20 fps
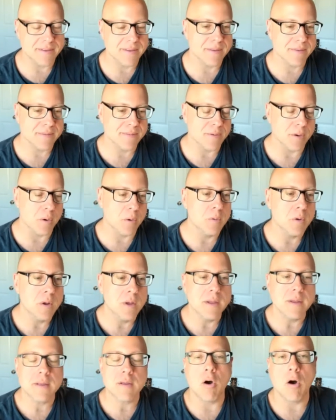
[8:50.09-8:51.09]
So
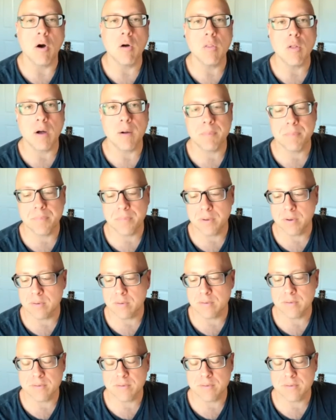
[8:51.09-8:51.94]
call up your